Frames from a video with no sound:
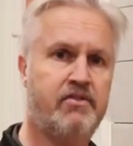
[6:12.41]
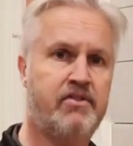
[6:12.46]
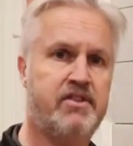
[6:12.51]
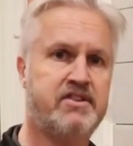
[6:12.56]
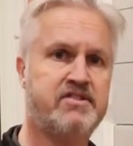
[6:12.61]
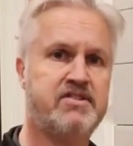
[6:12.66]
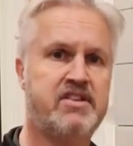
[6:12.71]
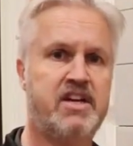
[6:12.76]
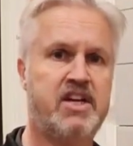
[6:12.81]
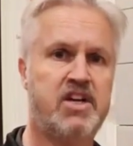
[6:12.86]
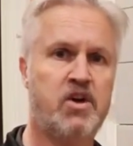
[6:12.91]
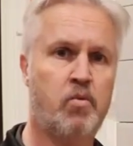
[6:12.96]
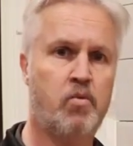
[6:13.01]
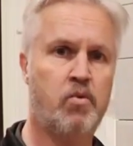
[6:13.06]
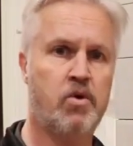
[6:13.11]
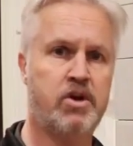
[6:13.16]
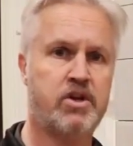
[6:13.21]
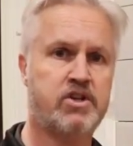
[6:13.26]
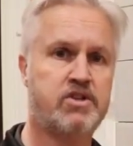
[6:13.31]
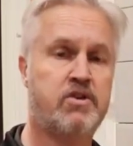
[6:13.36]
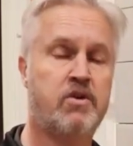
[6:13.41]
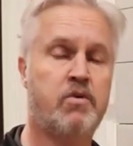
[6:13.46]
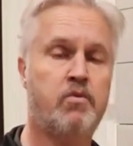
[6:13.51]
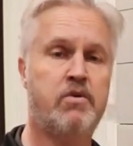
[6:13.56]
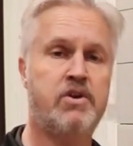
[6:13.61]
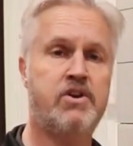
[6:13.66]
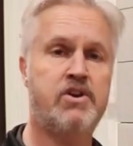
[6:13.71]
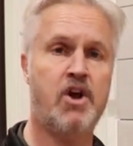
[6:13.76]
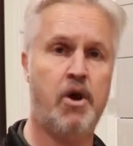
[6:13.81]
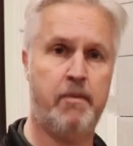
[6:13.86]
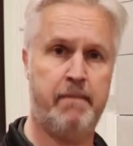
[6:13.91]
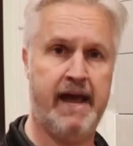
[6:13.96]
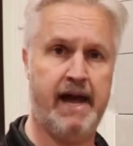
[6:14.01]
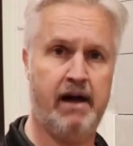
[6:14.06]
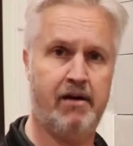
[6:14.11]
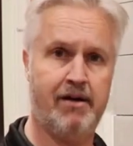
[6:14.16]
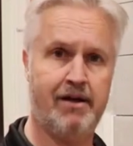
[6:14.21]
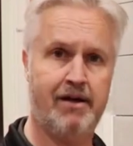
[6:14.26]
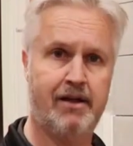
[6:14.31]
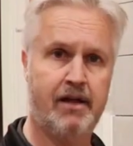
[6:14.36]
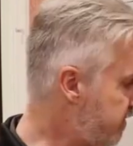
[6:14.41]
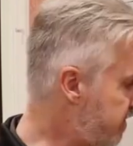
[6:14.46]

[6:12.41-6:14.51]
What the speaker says: this heater works with no power.